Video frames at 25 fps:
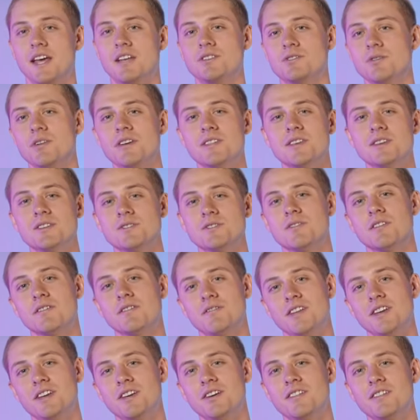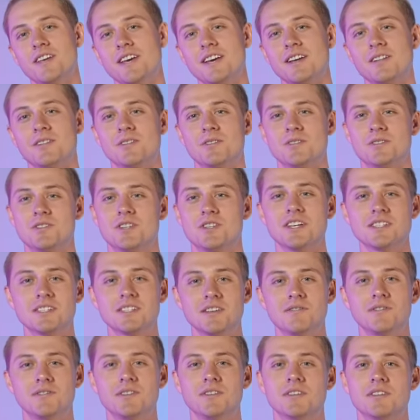Enjoy this short video that includes
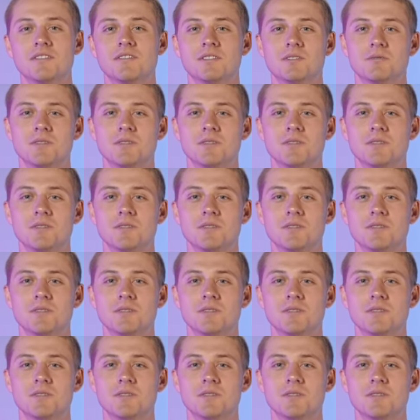just a few of